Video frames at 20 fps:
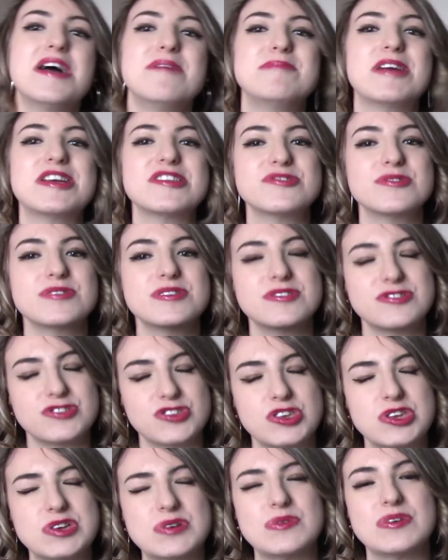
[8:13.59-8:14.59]
make sure you
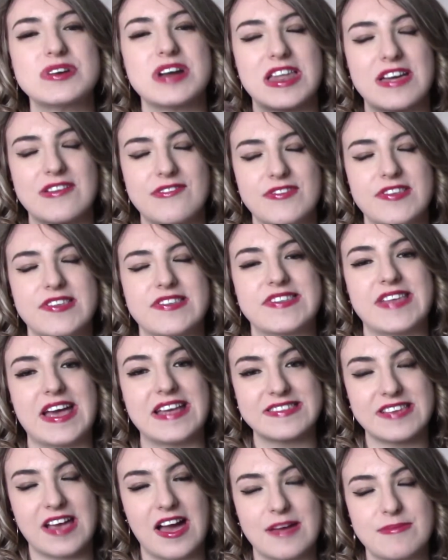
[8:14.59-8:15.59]
do kind of
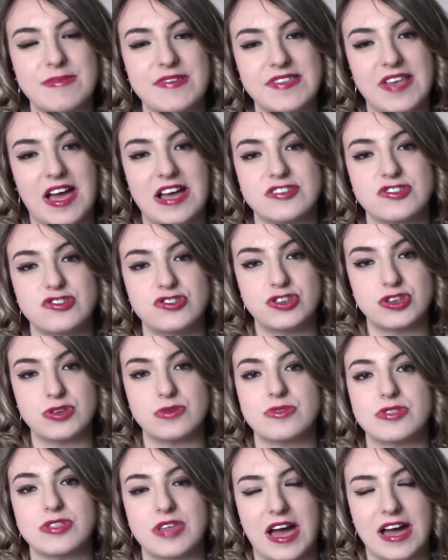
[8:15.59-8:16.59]
set time aside to
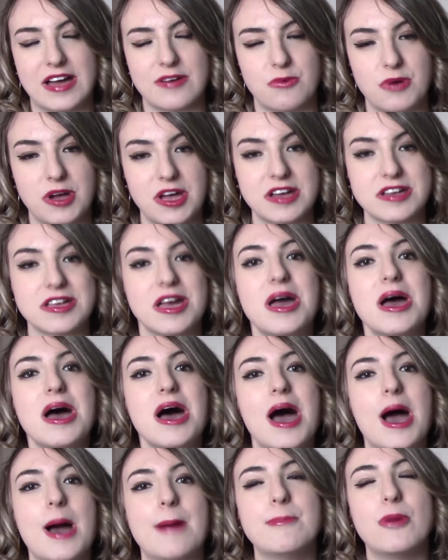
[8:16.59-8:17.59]
do that work,
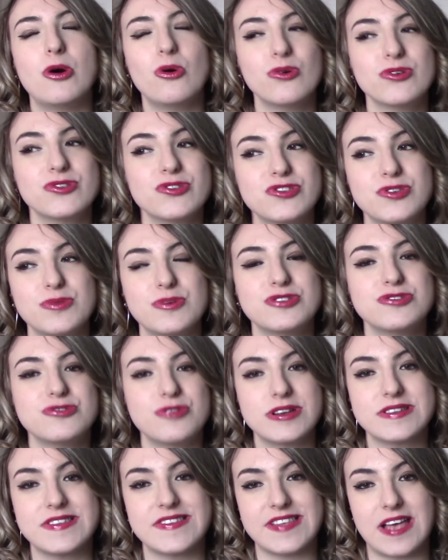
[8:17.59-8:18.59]
but also to
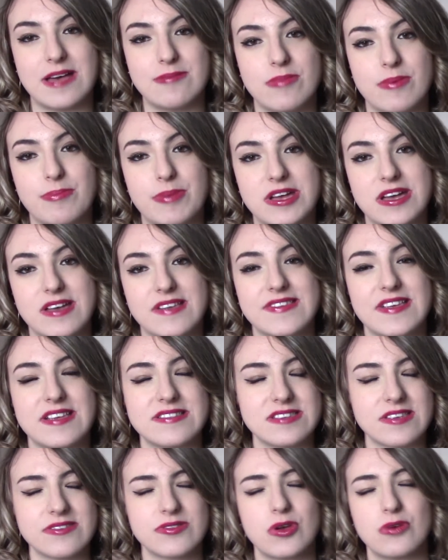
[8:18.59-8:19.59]
enjoy December, because
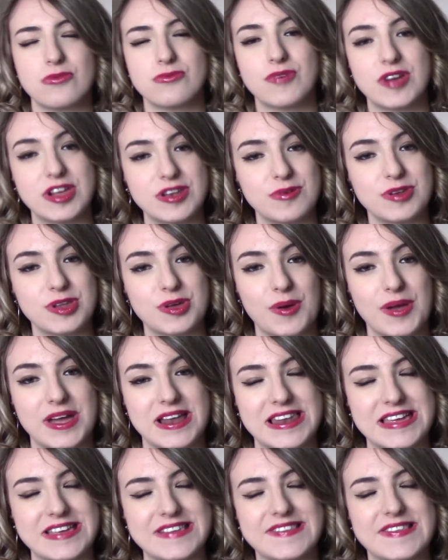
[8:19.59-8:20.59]
it does go really
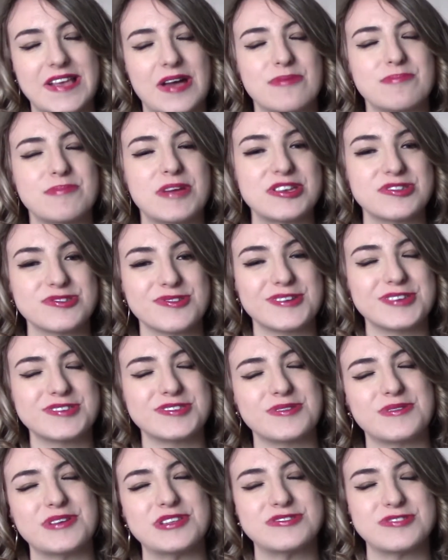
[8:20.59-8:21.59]
quickly, so make sure you
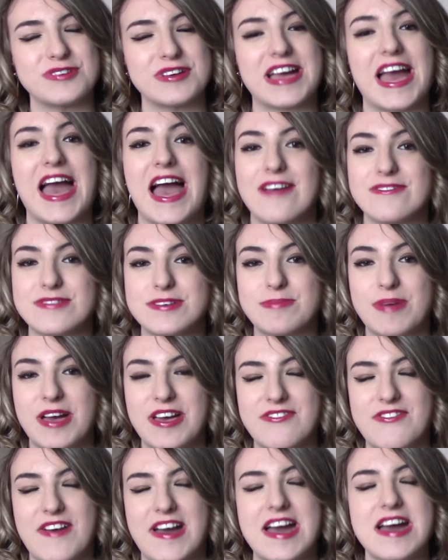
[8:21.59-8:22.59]
do enjoy every bit
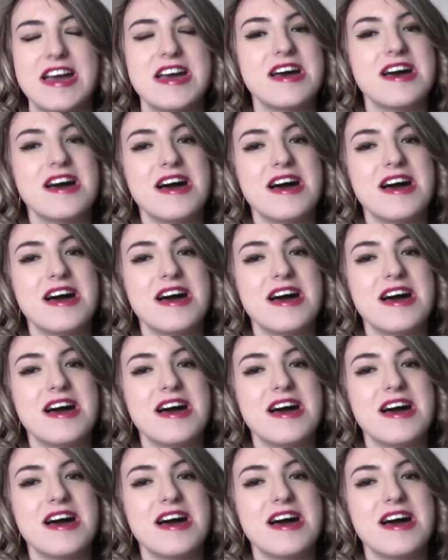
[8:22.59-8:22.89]
of it.